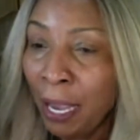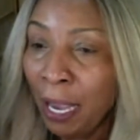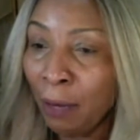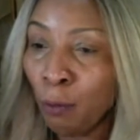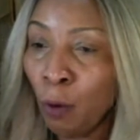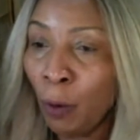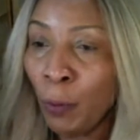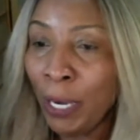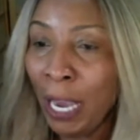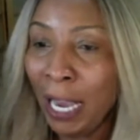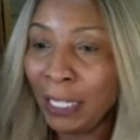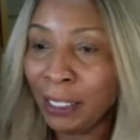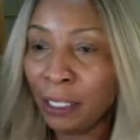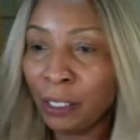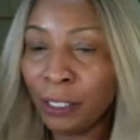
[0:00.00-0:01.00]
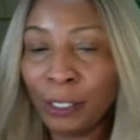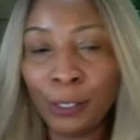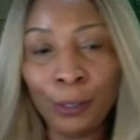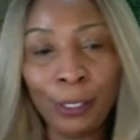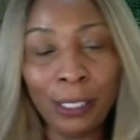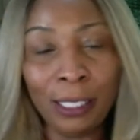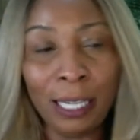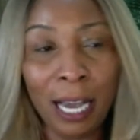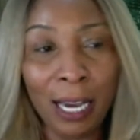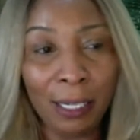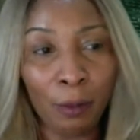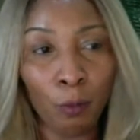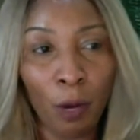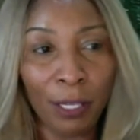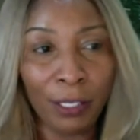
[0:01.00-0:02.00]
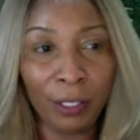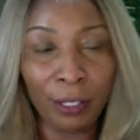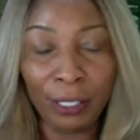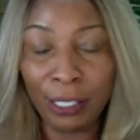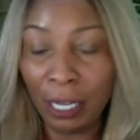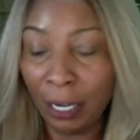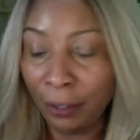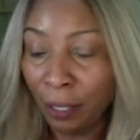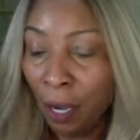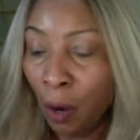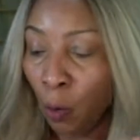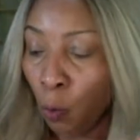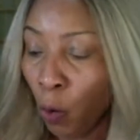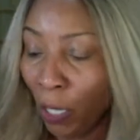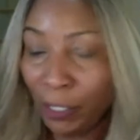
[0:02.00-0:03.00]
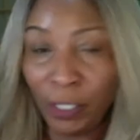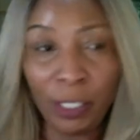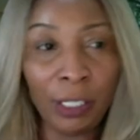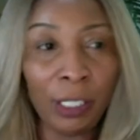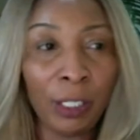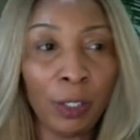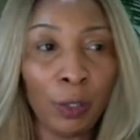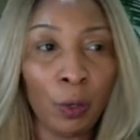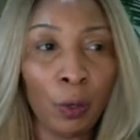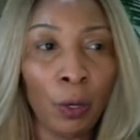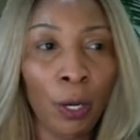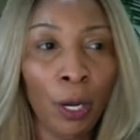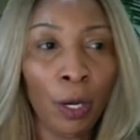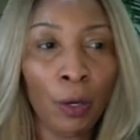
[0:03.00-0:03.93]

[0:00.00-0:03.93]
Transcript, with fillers: And what we ask you to do tonight, once you're done watching the show,